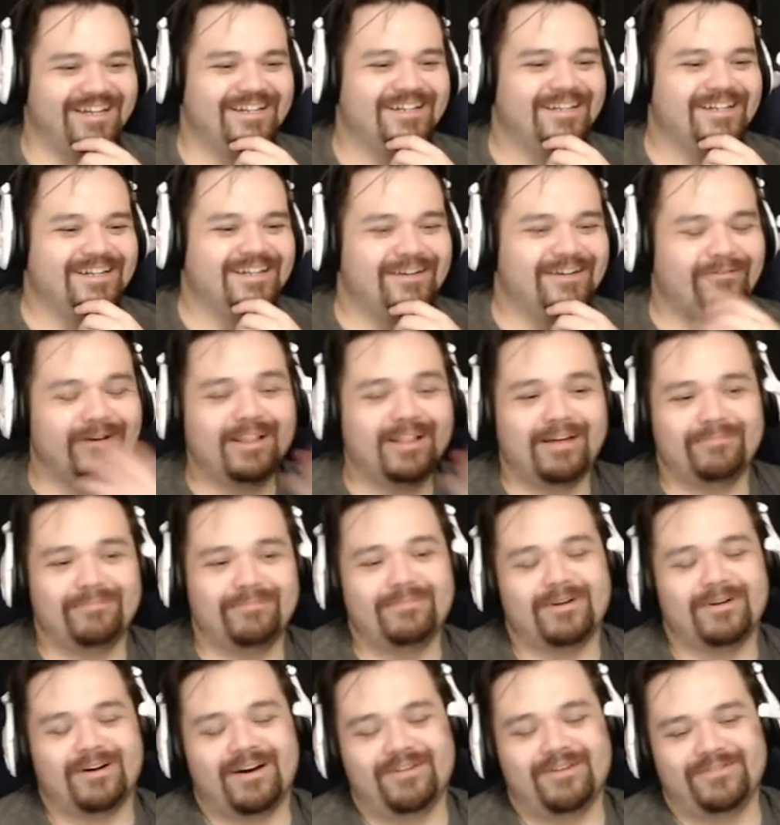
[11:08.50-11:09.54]
well, I'm
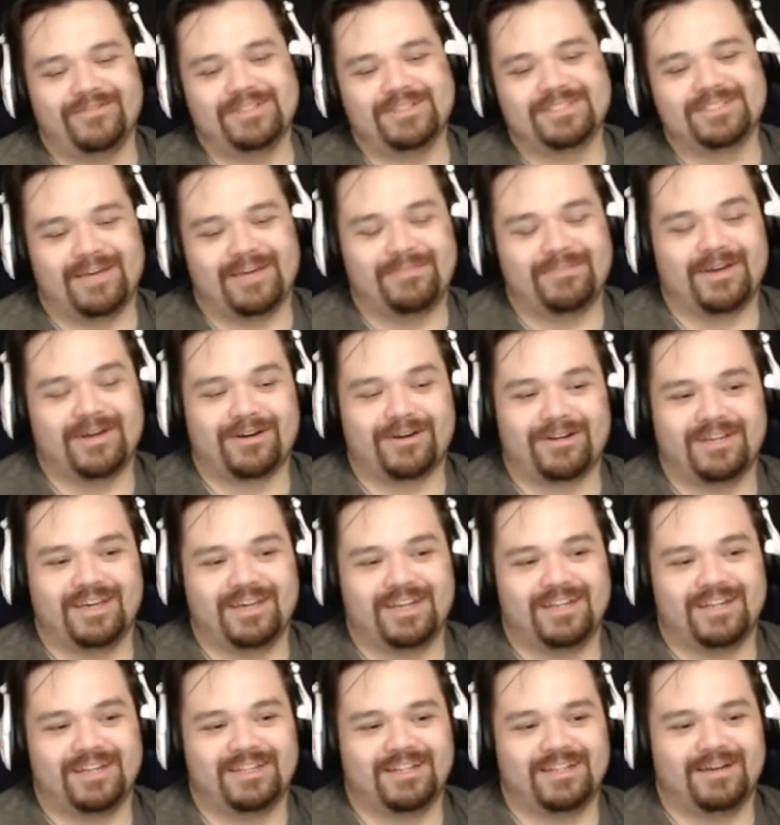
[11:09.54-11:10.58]
obviously I'm not going to get
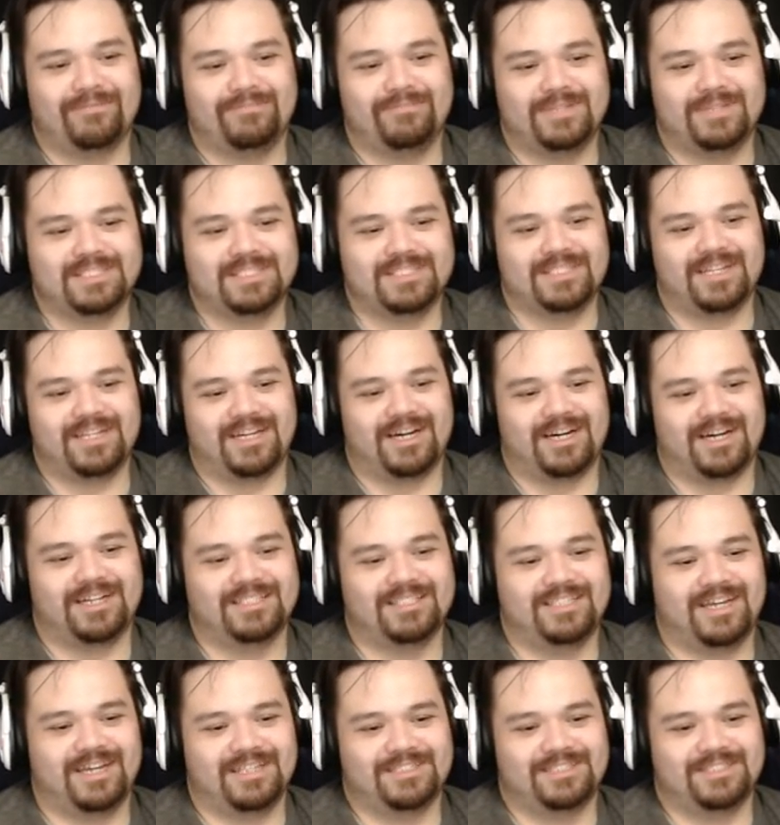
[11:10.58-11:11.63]
it. I'm missing the
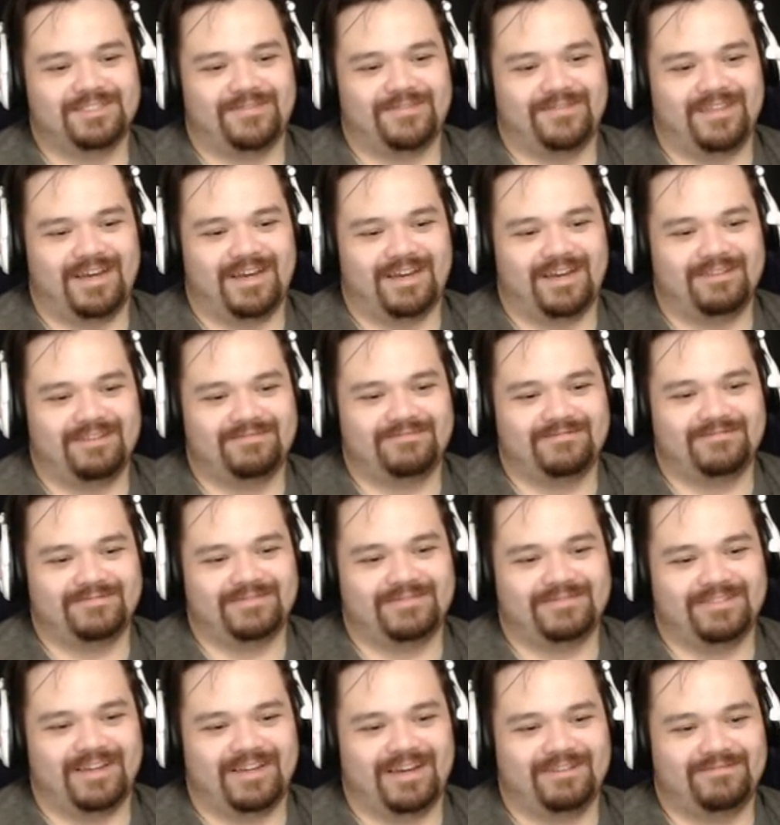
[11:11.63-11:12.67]
context of that
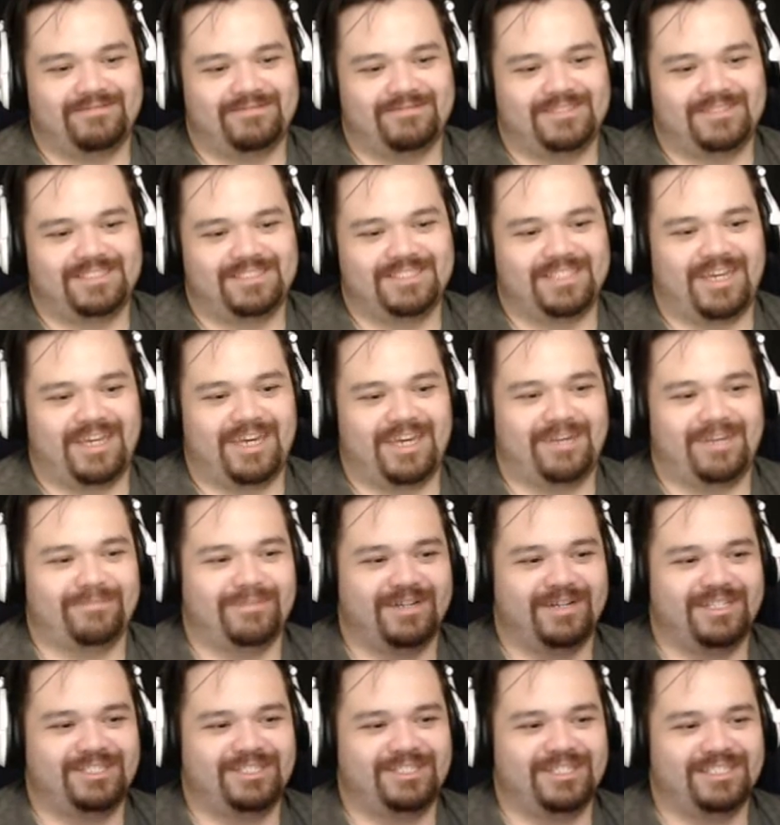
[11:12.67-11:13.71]
that scene, but
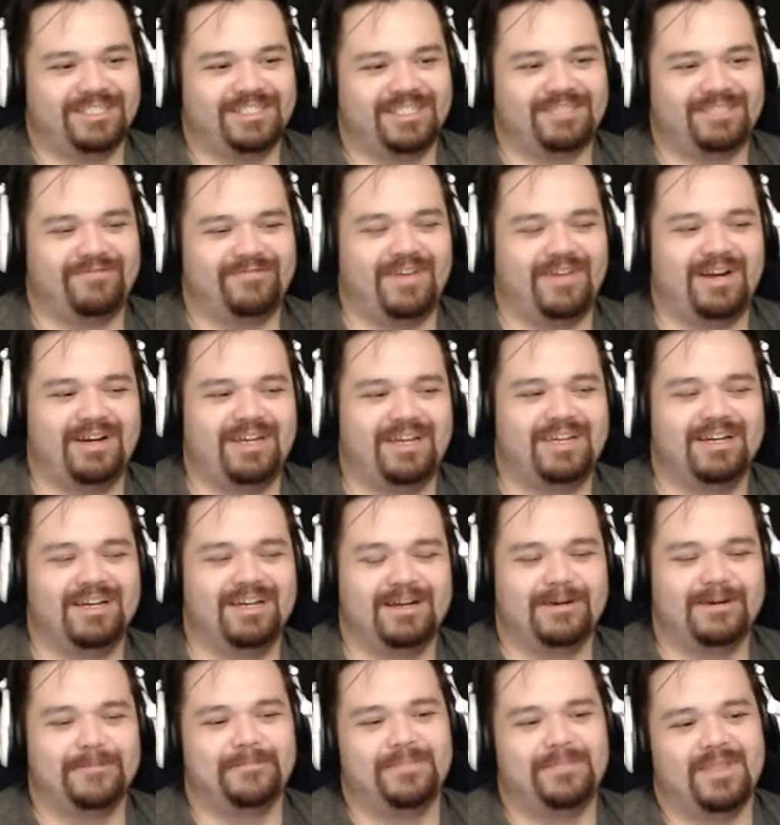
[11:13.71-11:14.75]
it's just it's very
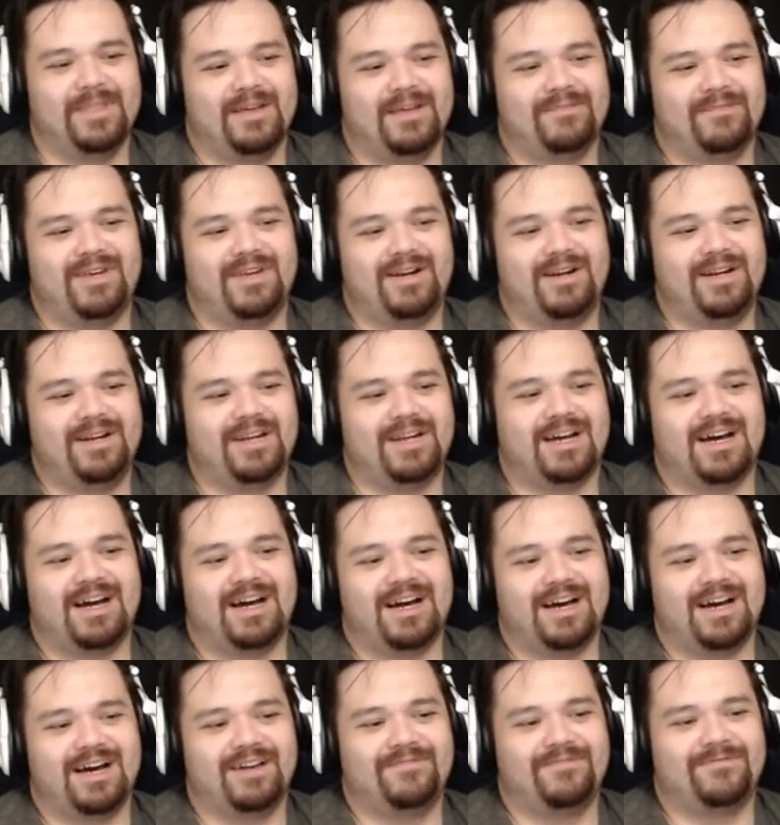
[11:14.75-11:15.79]
very
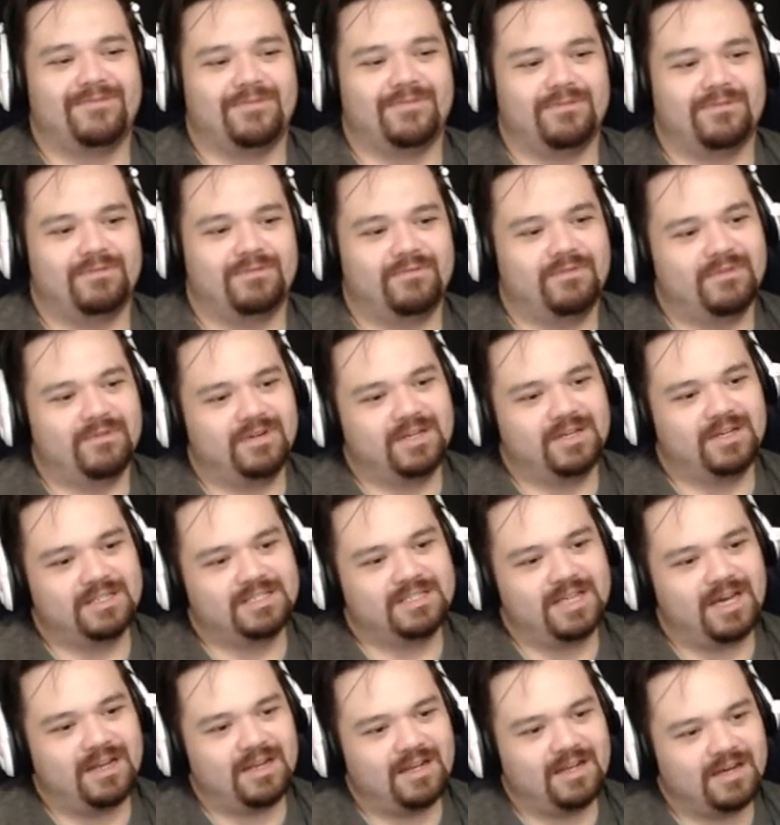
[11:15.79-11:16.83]
odd for is
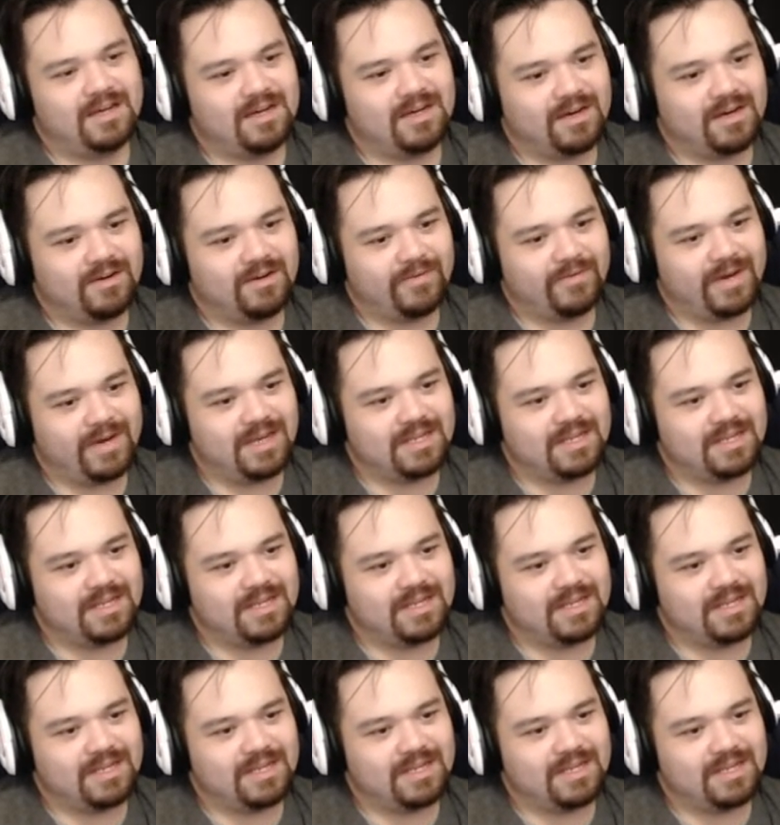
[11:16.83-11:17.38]
that a wait.